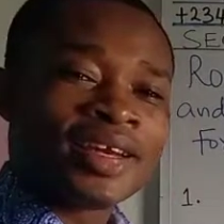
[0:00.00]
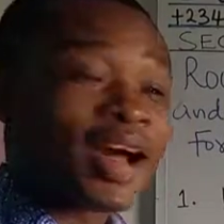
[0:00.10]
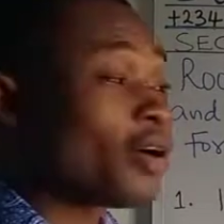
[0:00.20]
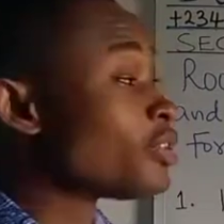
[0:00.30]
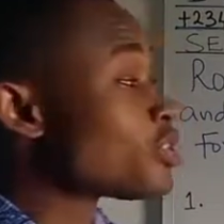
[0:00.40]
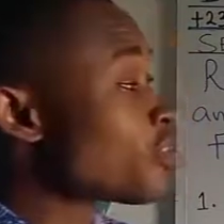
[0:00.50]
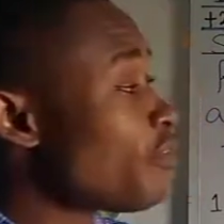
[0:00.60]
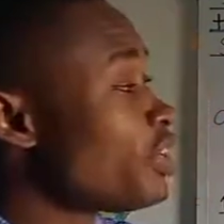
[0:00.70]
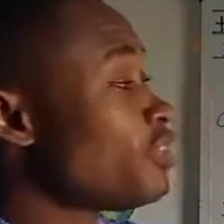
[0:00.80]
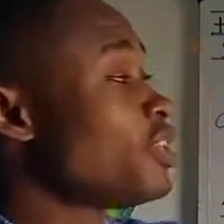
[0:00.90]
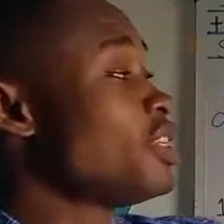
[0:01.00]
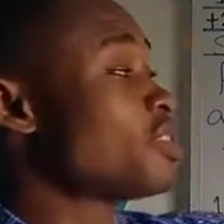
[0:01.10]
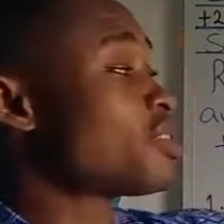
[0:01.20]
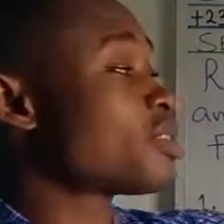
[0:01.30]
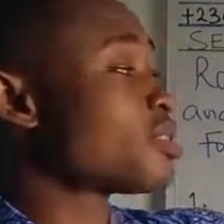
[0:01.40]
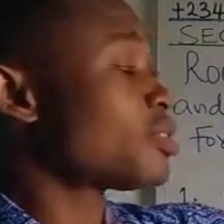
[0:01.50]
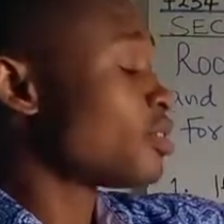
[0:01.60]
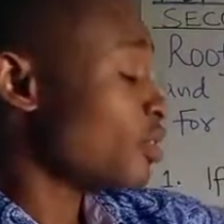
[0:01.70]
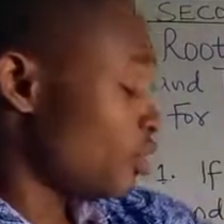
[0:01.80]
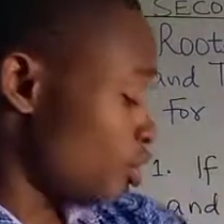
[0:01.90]
Now, on solving
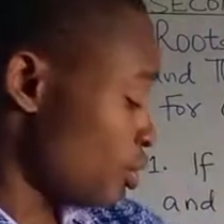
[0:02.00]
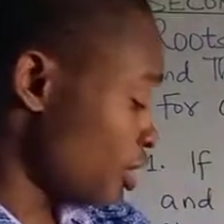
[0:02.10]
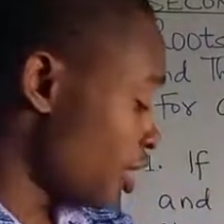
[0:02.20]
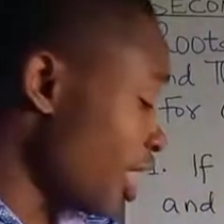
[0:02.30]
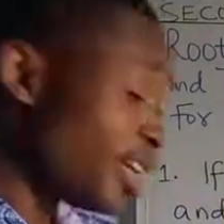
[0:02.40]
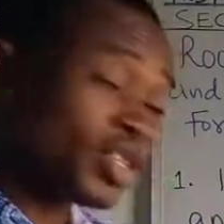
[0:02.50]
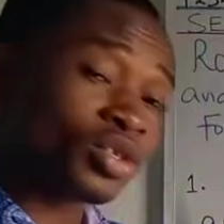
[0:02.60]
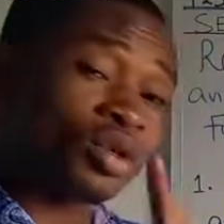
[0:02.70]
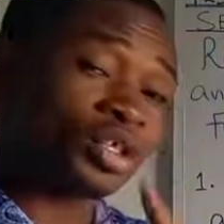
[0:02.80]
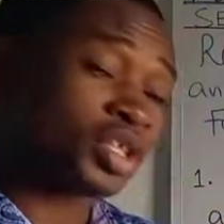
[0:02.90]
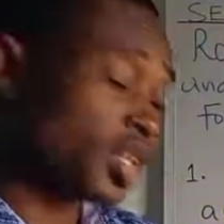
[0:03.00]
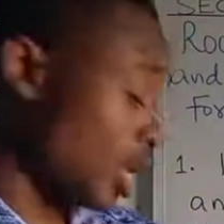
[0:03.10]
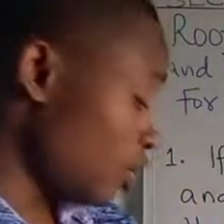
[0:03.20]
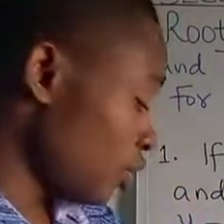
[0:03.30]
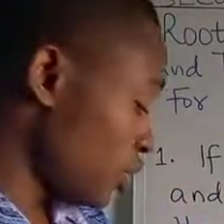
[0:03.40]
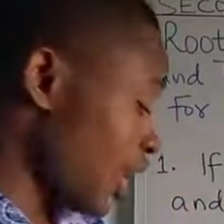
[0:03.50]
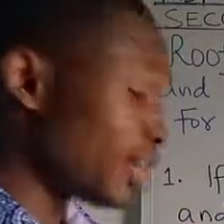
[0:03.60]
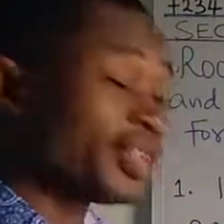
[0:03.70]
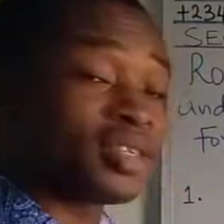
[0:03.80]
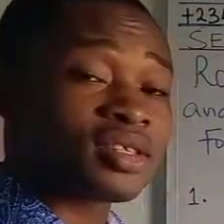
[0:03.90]
this, you will get a solution that looks
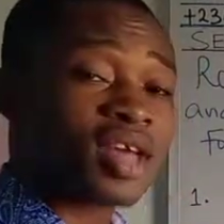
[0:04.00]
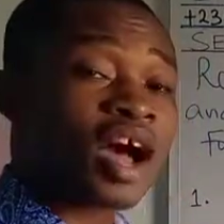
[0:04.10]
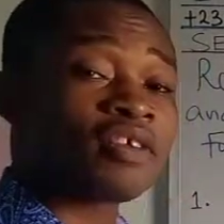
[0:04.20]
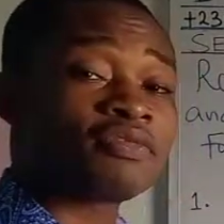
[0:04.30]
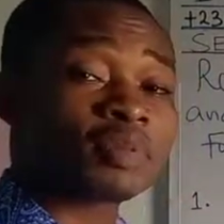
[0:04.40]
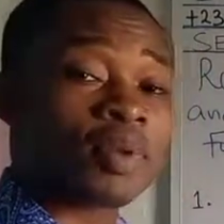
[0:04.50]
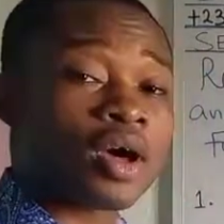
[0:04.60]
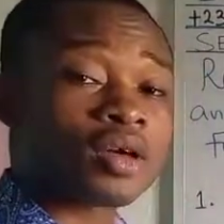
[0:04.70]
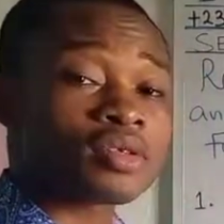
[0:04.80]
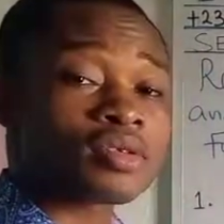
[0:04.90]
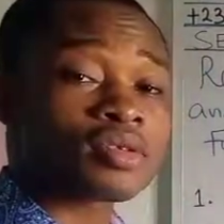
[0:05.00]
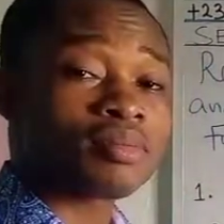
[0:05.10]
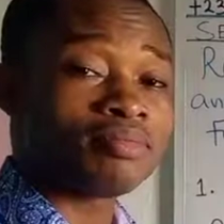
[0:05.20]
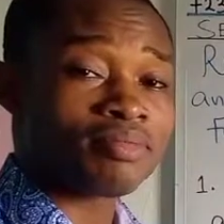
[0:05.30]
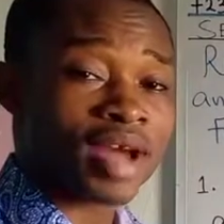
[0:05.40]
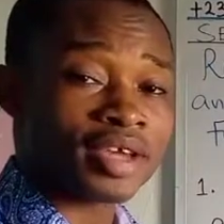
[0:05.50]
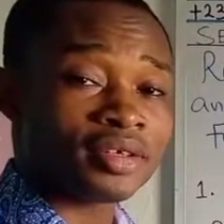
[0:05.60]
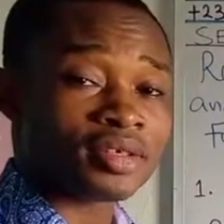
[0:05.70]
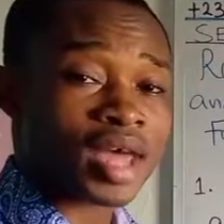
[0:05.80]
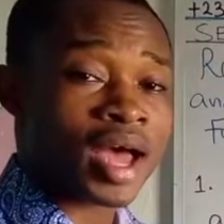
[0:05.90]
like this. Alpha plus
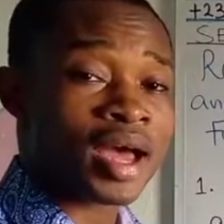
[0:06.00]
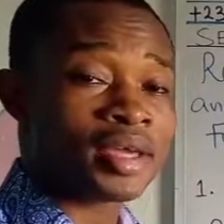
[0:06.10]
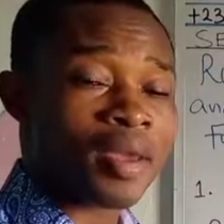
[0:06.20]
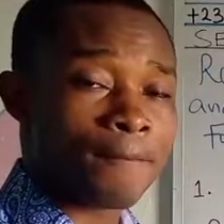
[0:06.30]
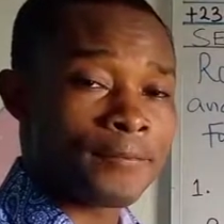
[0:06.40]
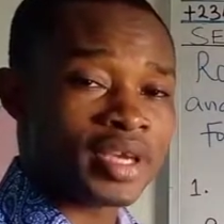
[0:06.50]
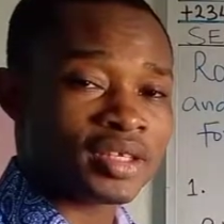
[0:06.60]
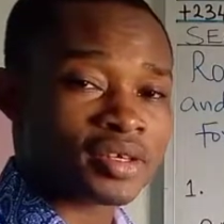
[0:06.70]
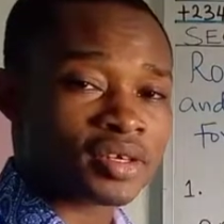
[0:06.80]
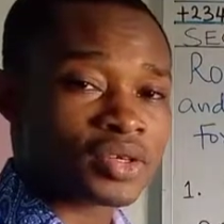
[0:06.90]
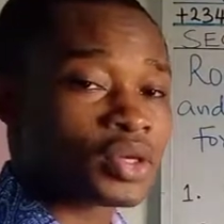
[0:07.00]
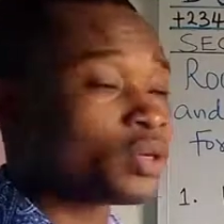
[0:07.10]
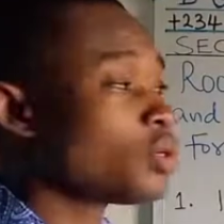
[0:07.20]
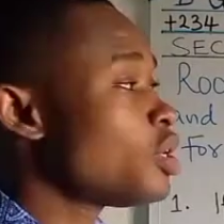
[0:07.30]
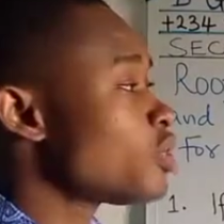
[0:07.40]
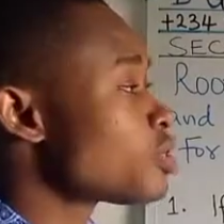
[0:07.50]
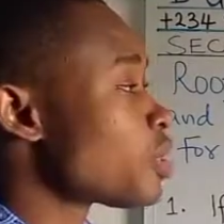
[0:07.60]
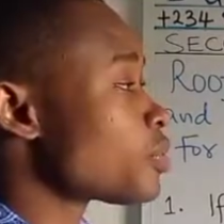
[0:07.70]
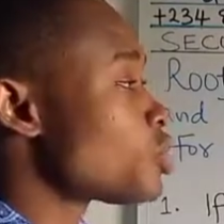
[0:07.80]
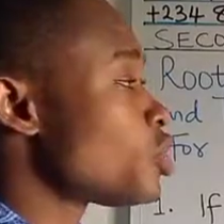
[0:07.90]
minus I beta. So,
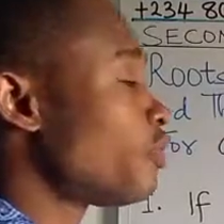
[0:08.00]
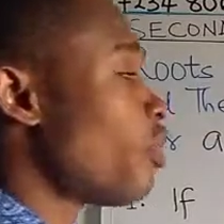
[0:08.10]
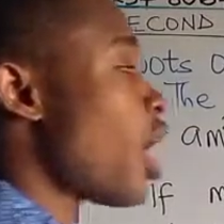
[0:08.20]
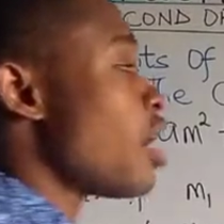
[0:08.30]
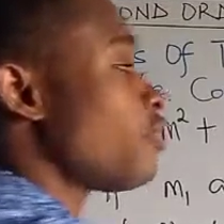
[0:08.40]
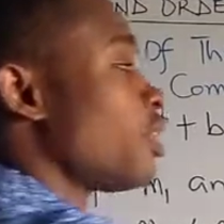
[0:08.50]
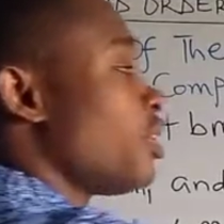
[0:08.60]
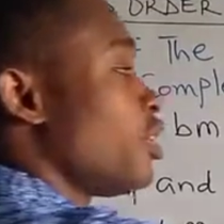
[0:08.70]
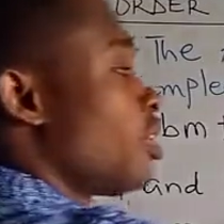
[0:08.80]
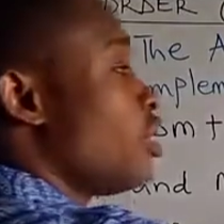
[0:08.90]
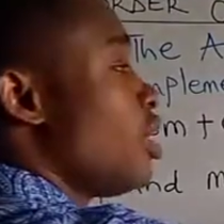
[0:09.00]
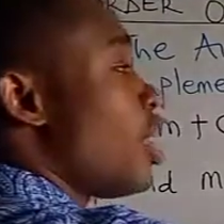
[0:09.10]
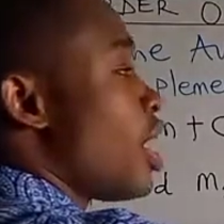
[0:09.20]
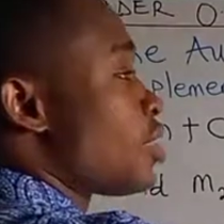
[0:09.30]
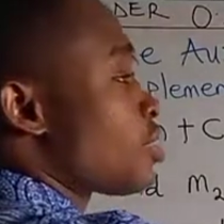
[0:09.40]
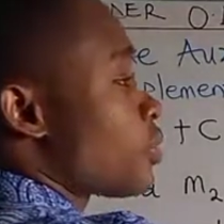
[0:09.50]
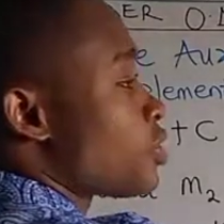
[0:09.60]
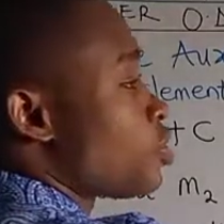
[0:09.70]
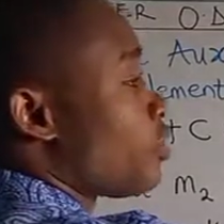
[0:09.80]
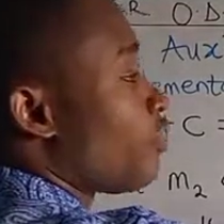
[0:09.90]
substitute for alpha here and
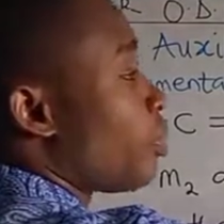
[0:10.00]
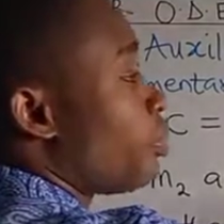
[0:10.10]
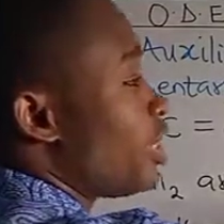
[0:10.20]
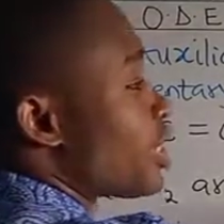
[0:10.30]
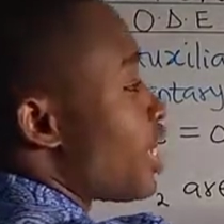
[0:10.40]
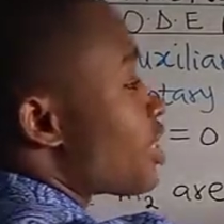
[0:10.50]
substitute for beta.